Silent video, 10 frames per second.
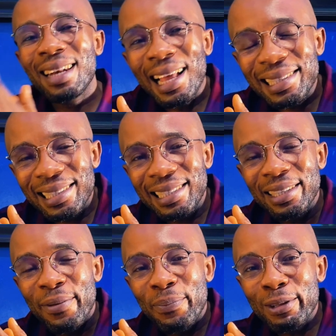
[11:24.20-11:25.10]
last
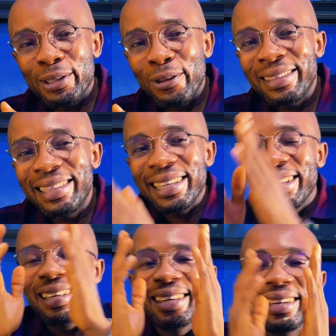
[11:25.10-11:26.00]
but not the
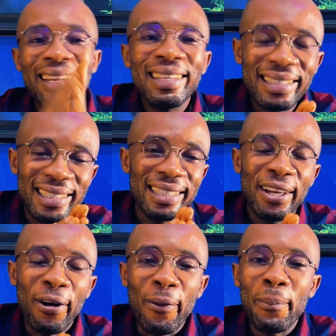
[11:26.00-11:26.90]
least
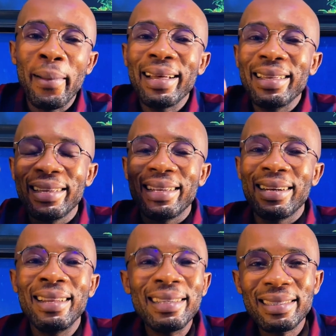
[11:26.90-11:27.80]
on my
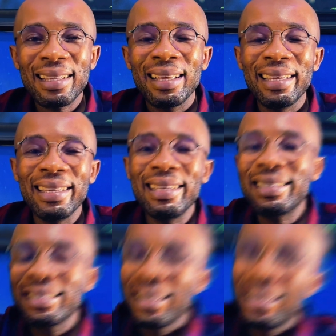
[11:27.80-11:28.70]
list is